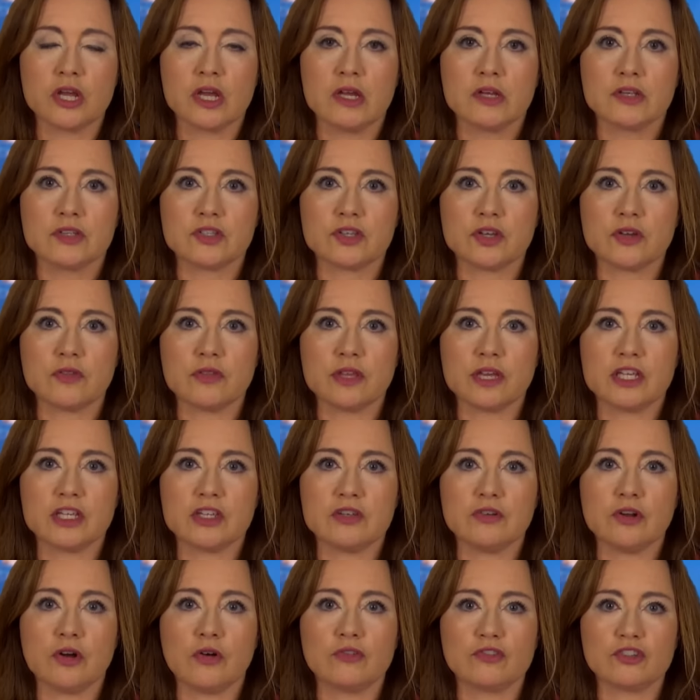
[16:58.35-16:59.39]
Right. So that
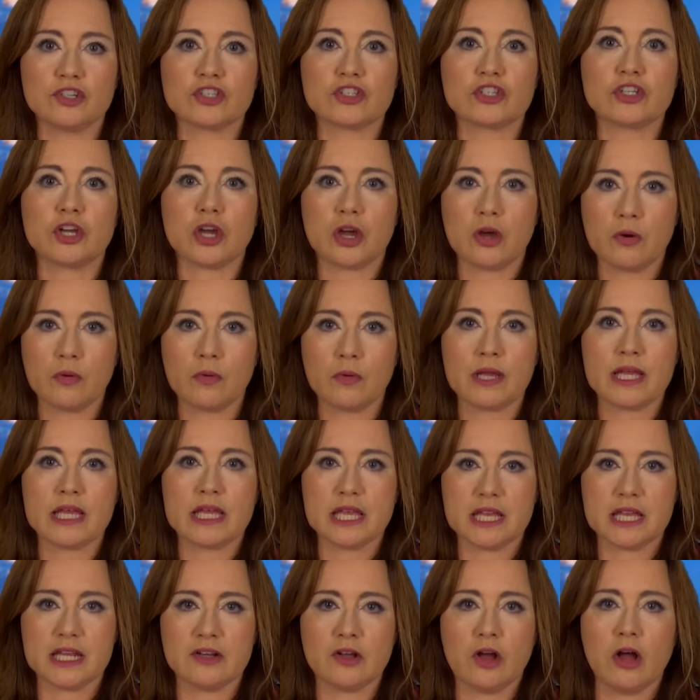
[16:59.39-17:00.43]
you don't just go
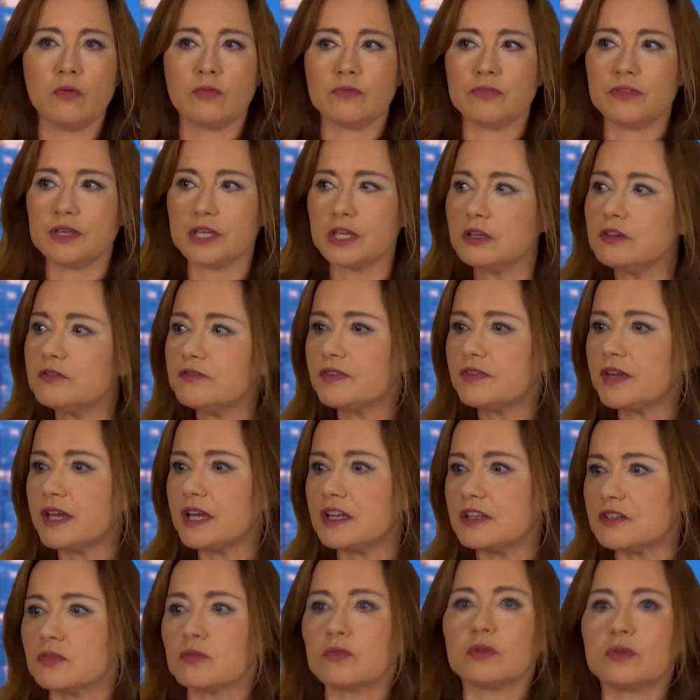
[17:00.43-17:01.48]
in, oh, the guilt
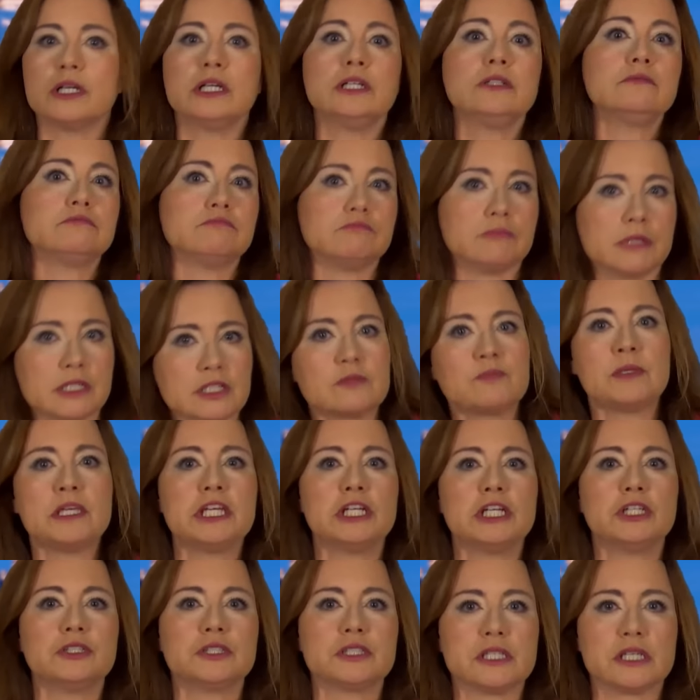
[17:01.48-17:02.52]
phase. Well, must be
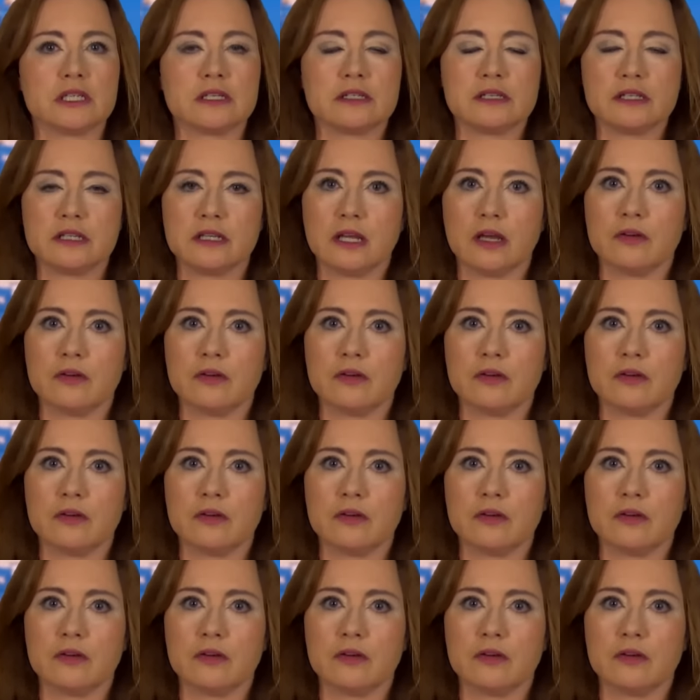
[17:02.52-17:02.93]
guilty, you know,